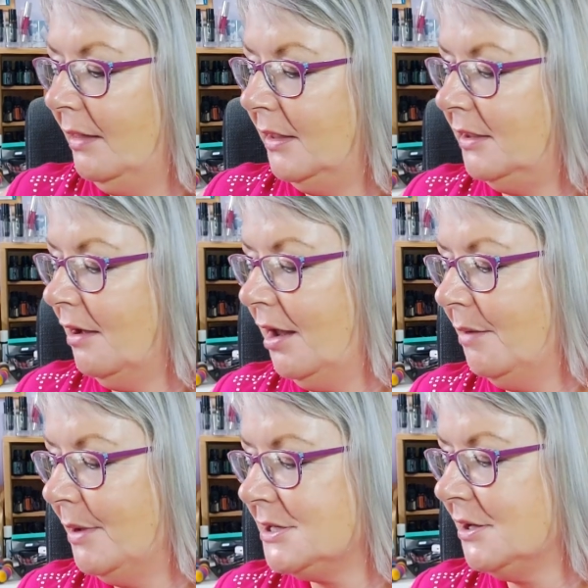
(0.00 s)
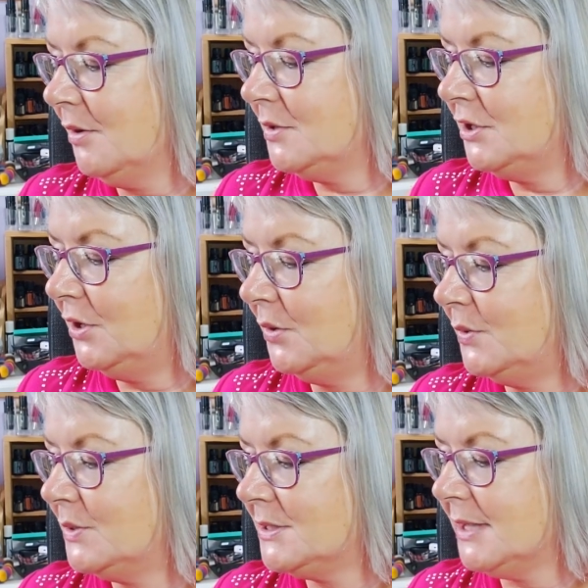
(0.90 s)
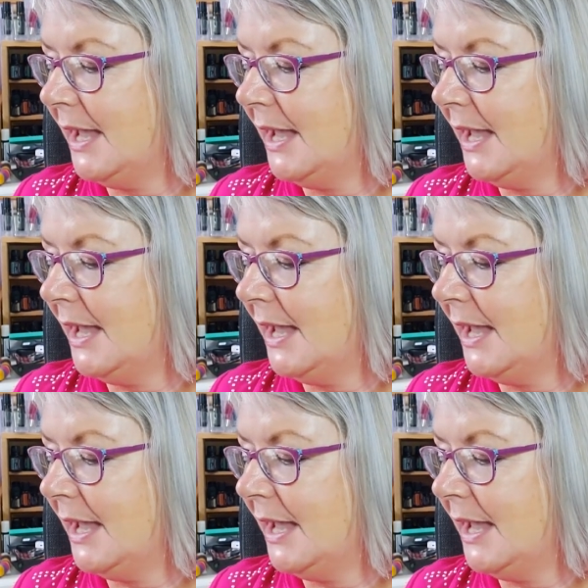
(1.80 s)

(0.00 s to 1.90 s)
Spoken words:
The yarn I'm actually going to use,